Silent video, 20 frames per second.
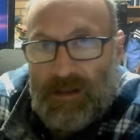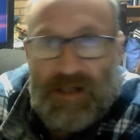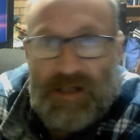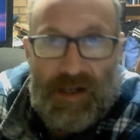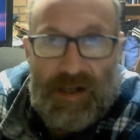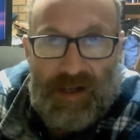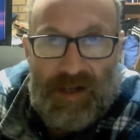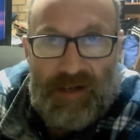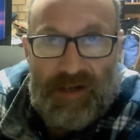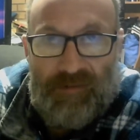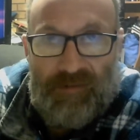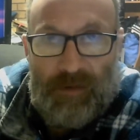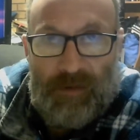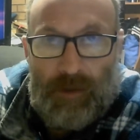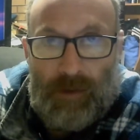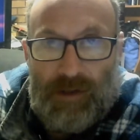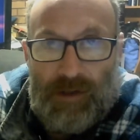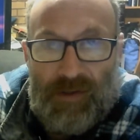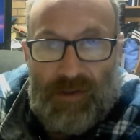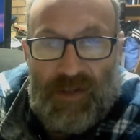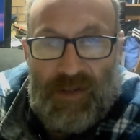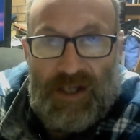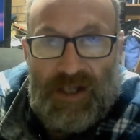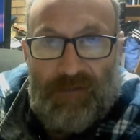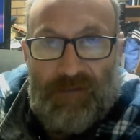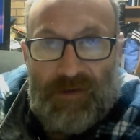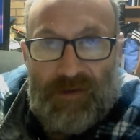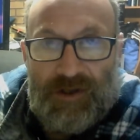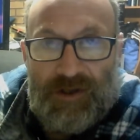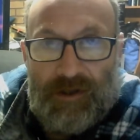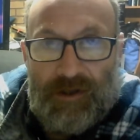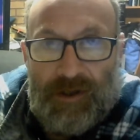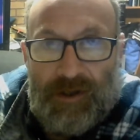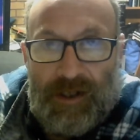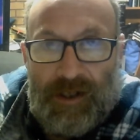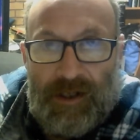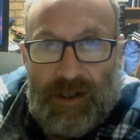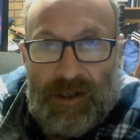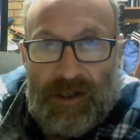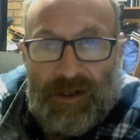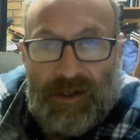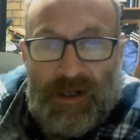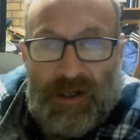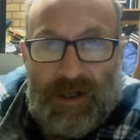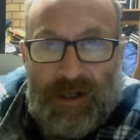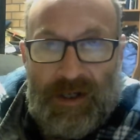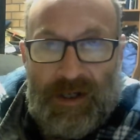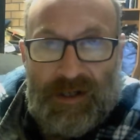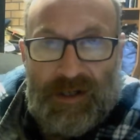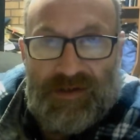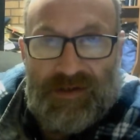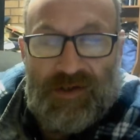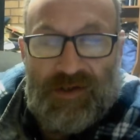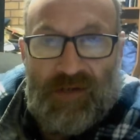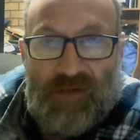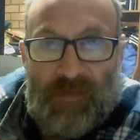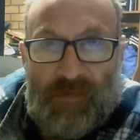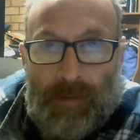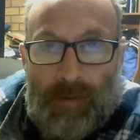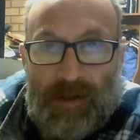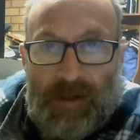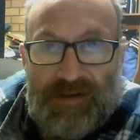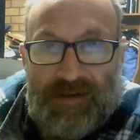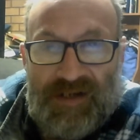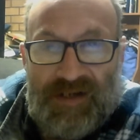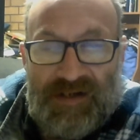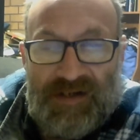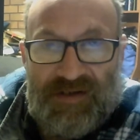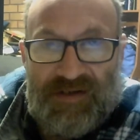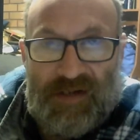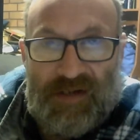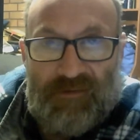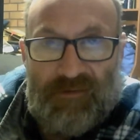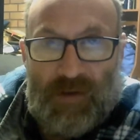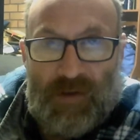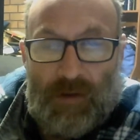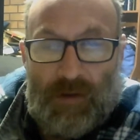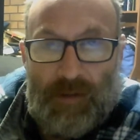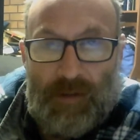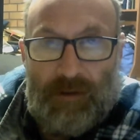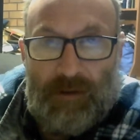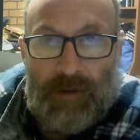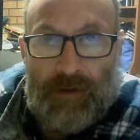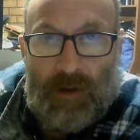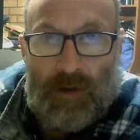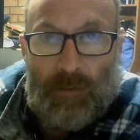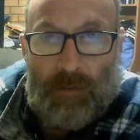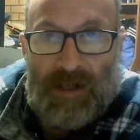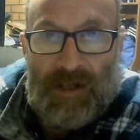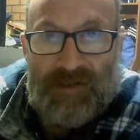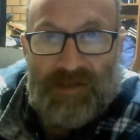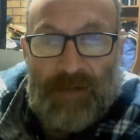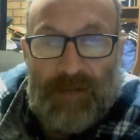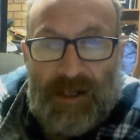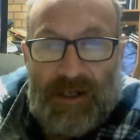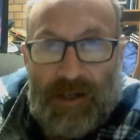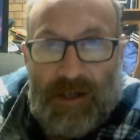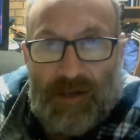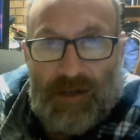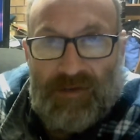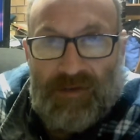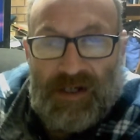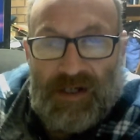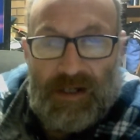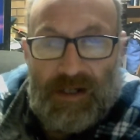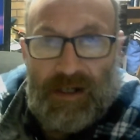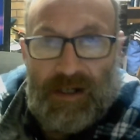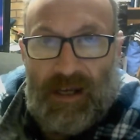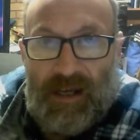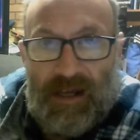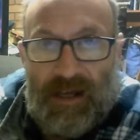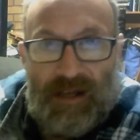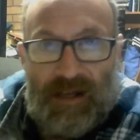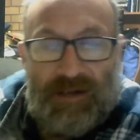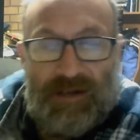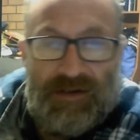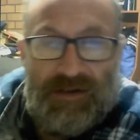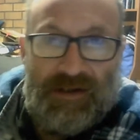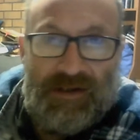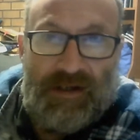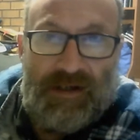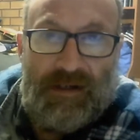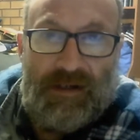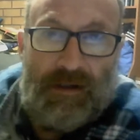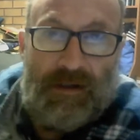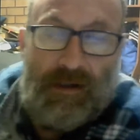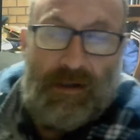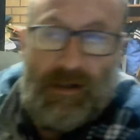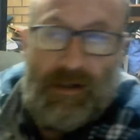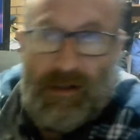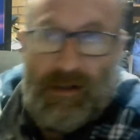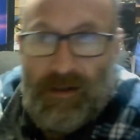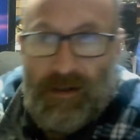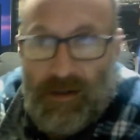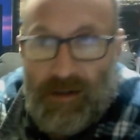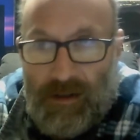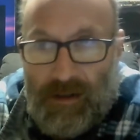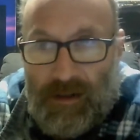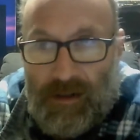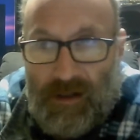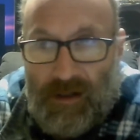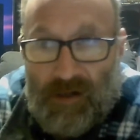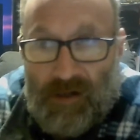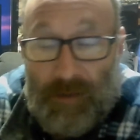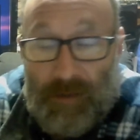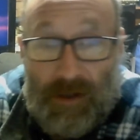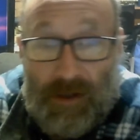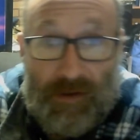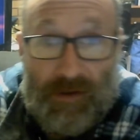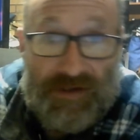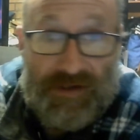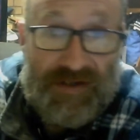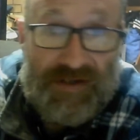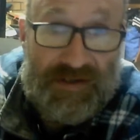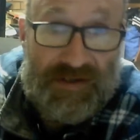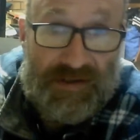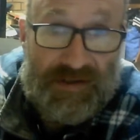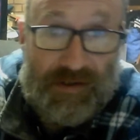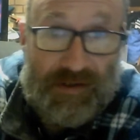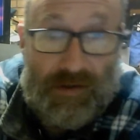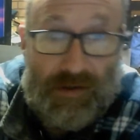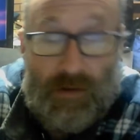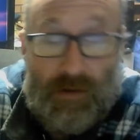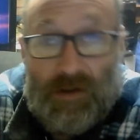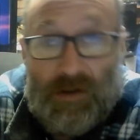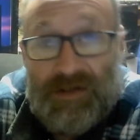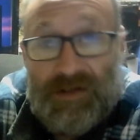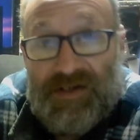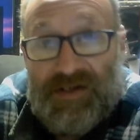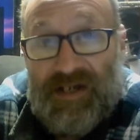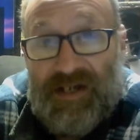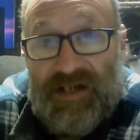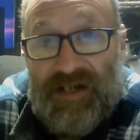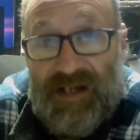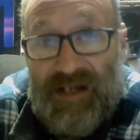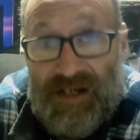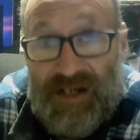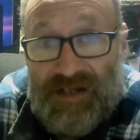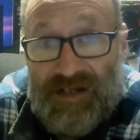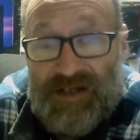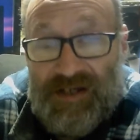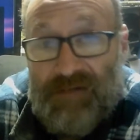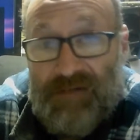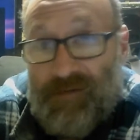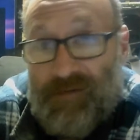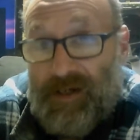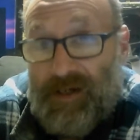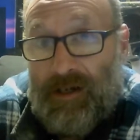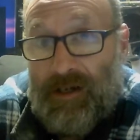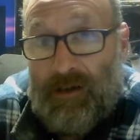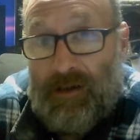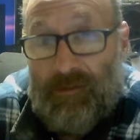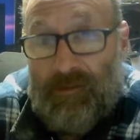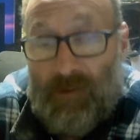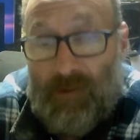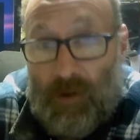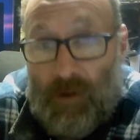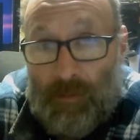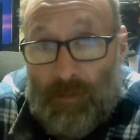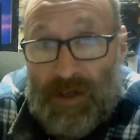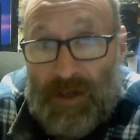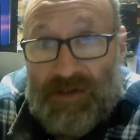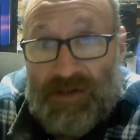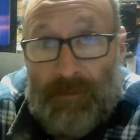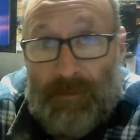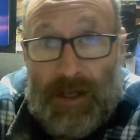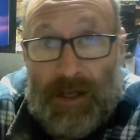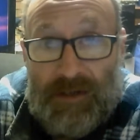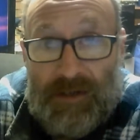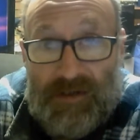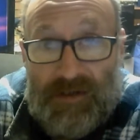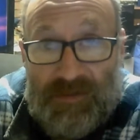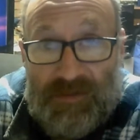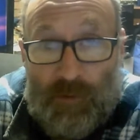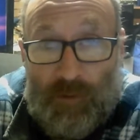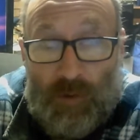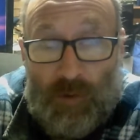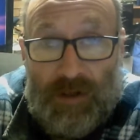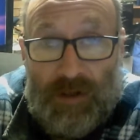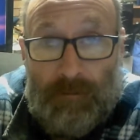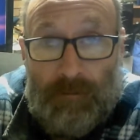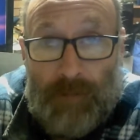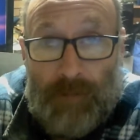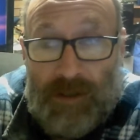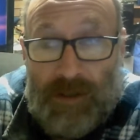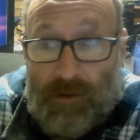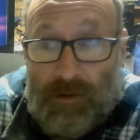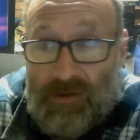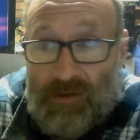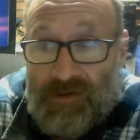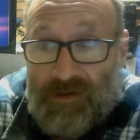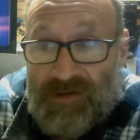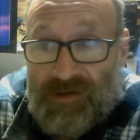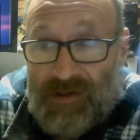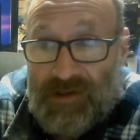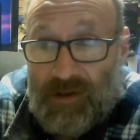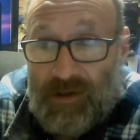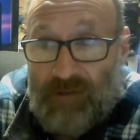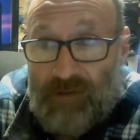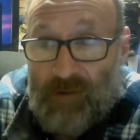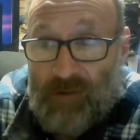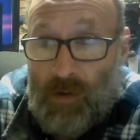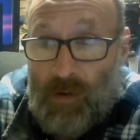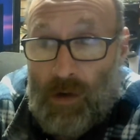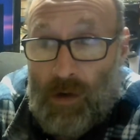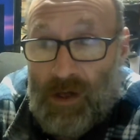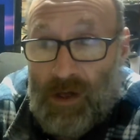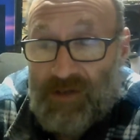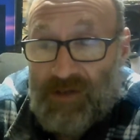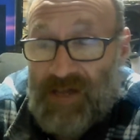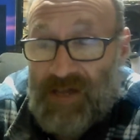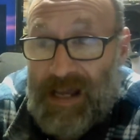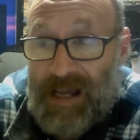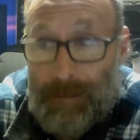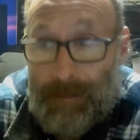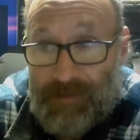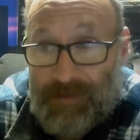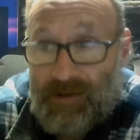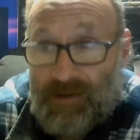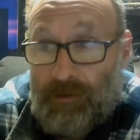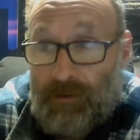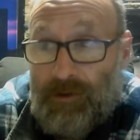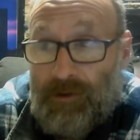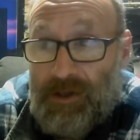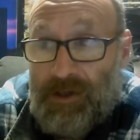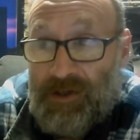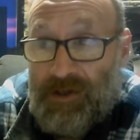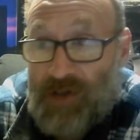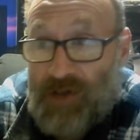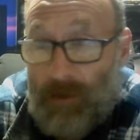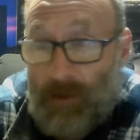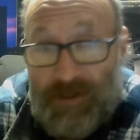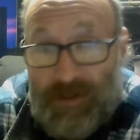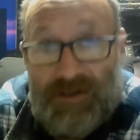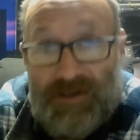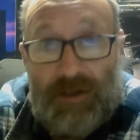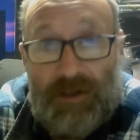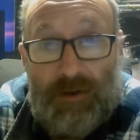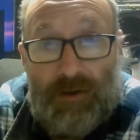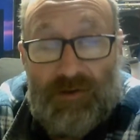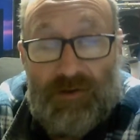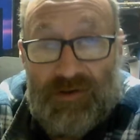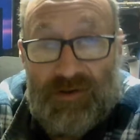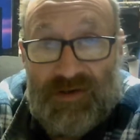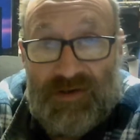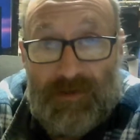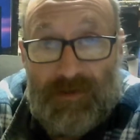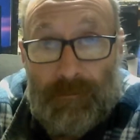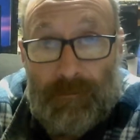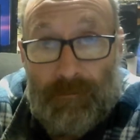G'day everyone, thank you for tuning in. It is server PC stuff time here at Old Mate's Backyard Tech, and I'll be honest, this is a nice, easy video for Old Mate to make this morning because it requires absolutely no intelligence.